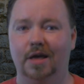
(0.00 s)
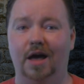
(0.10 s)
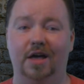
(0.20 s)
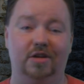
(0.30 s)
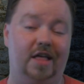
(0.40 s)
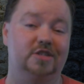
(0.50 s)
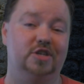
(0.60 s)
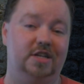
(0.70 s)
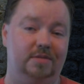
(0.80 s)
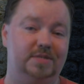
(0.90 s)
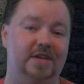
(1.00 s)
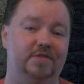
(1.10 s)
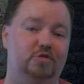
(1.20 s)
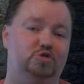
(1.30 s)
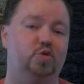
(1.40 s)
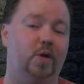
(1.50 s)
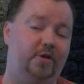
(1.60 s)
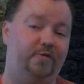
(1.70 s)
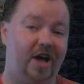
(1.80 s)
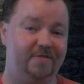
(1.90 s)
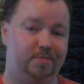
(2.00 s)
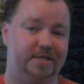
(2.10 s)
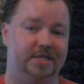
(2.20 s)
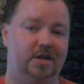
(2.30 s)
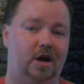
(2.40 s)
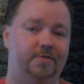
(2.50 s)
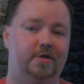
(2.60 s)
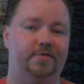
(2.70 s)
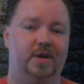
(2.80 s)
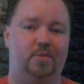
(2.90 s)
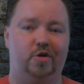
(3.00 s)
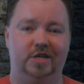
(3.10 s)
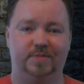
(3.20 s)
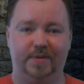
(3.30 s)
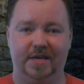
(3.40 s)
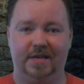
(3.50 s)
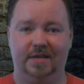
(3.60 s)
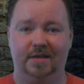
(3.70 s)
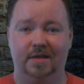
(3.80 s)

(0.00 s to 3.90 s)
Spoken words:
it'll actually end up saving you 25% off of MRSP.